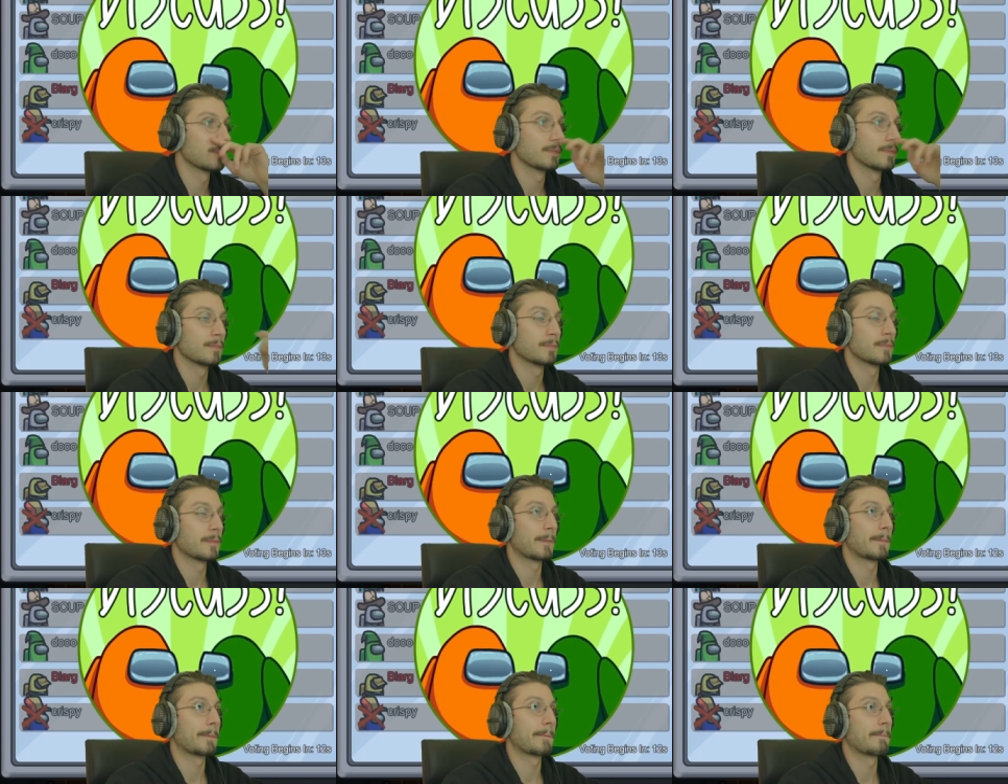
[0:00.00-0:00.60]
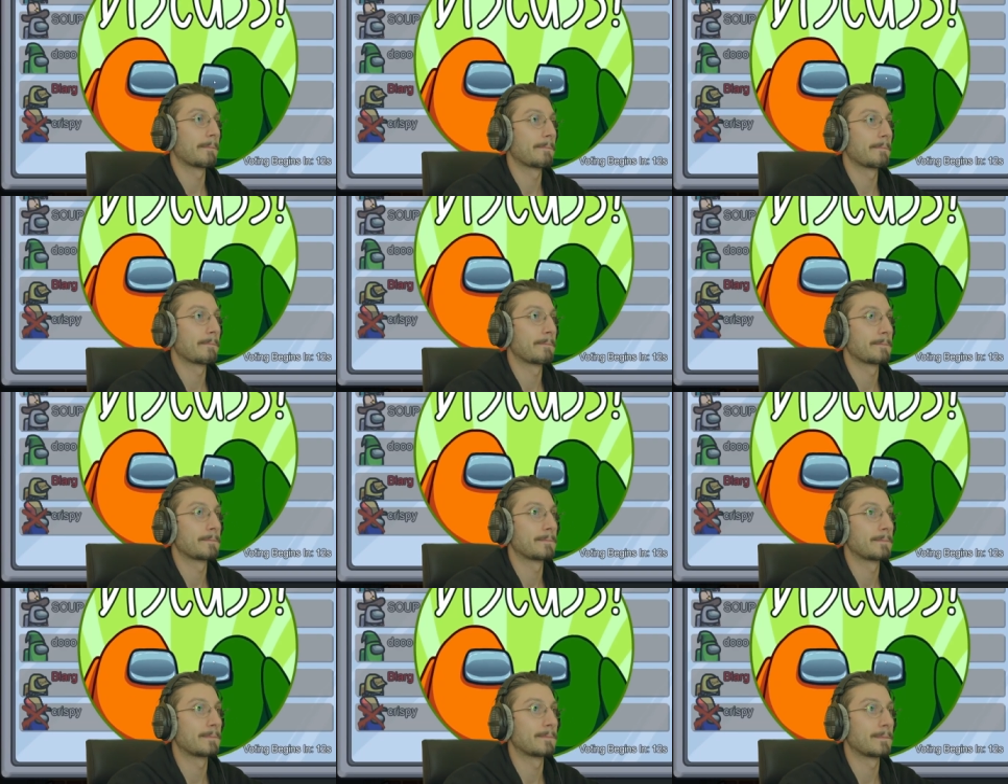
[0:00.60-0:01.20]
Sure thing.
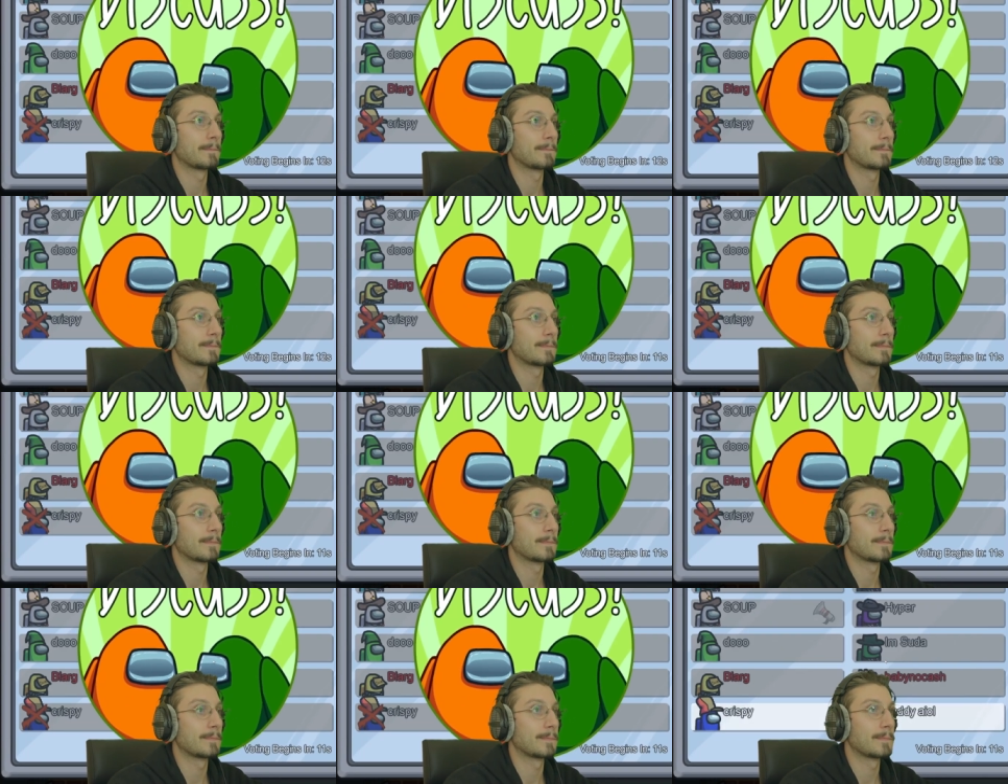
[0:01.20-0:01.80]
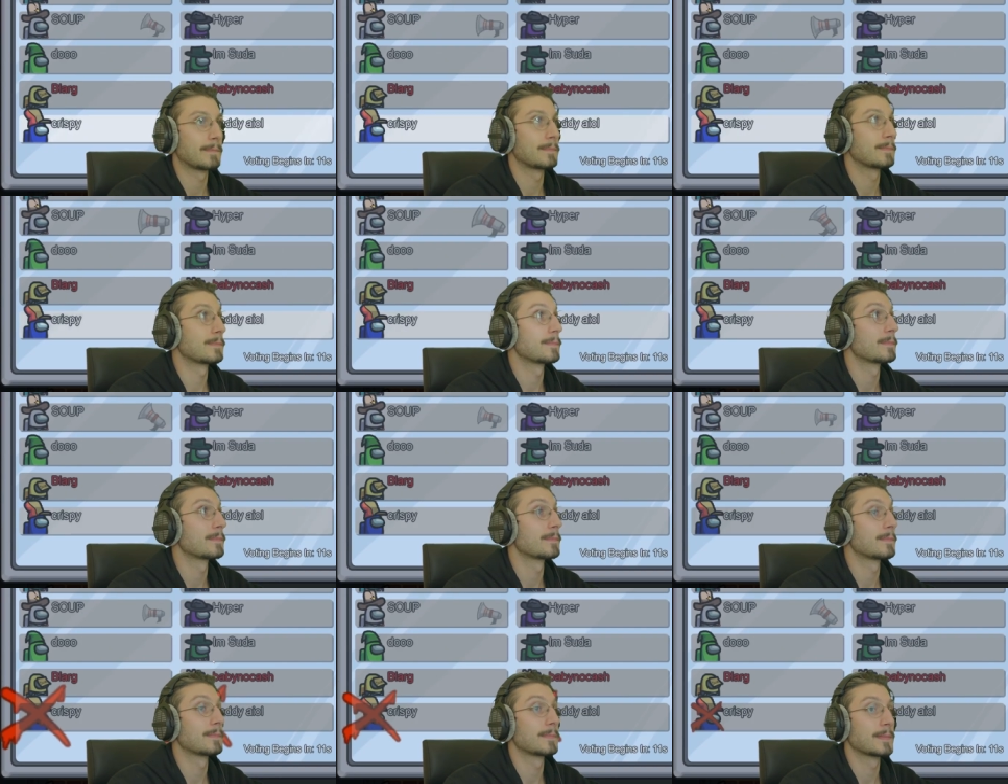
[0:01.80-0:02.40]
Uh,
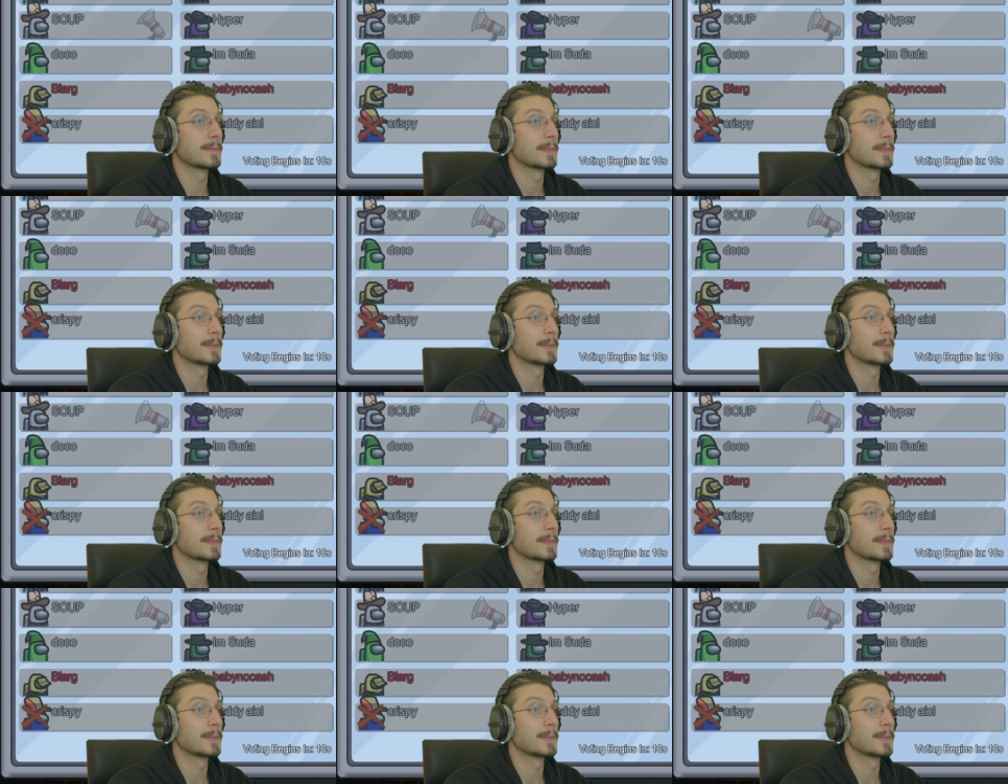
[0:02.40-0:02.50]
uh,